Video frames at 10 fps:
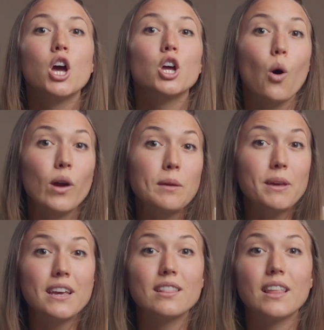Going
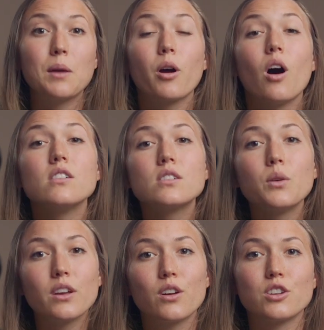pee in labor also
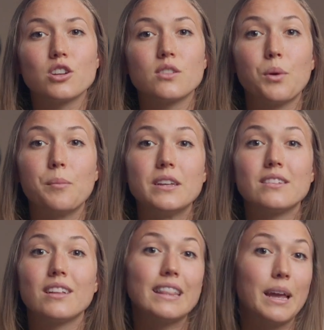encourages women
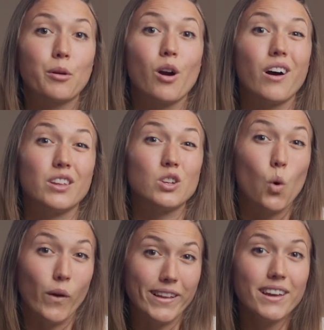to labor on the
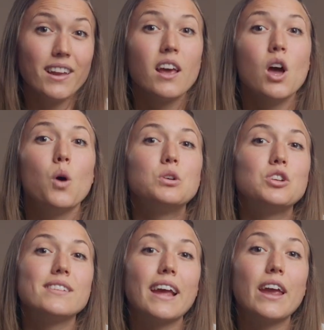toilet, which
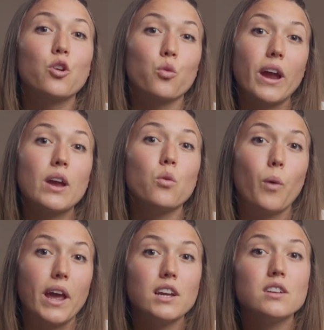is a great
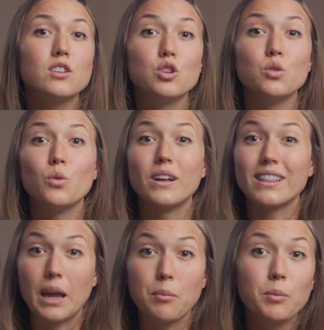way to
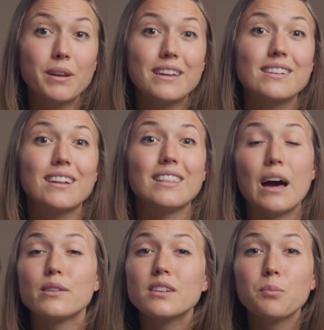labor because it
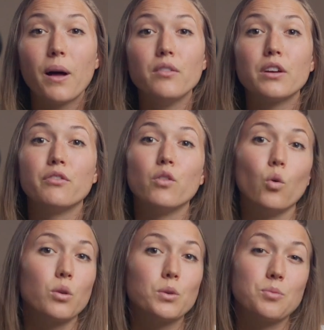allows the pelvic
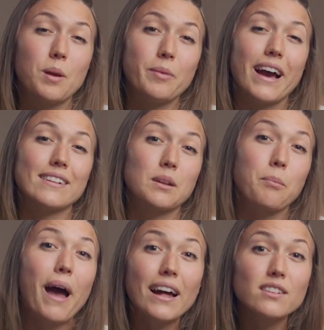floor, which baby has to
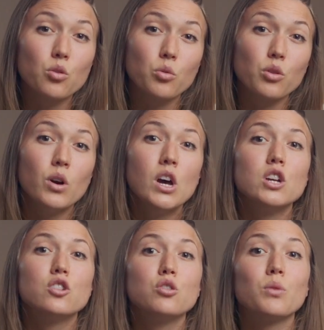pass through,
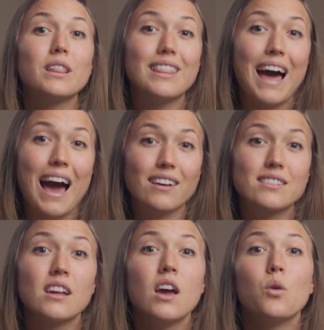to
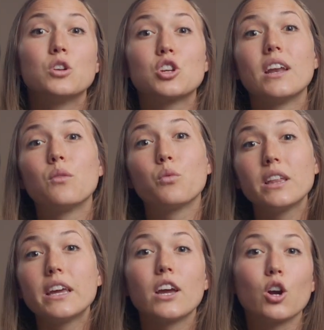relax, which can
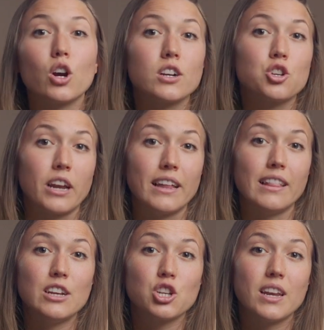really encourage
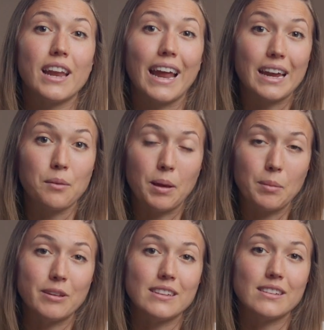dilation and
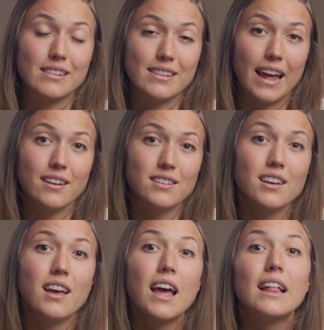baby's descent.